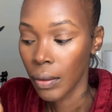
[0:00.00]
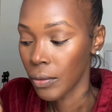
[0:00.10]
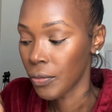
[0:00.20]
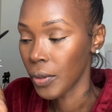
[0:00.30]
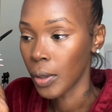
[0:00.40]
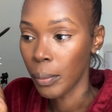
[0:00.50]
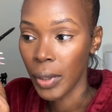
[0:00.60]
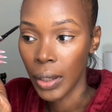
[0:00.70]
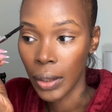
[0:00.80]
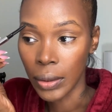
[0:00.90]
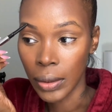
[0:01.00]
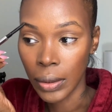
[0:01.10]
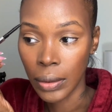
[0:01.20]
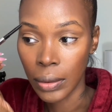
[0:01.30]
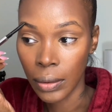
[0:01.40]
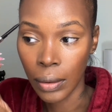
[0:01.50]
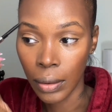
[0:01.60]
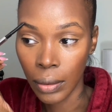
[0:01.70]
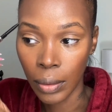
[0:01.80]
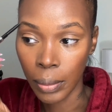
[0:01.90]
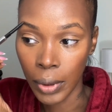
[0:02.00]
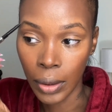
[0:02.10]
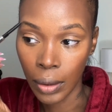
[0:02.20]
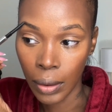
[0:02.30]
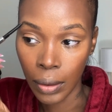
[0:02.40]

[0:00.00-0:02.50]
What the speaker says: fill them in just a little bit.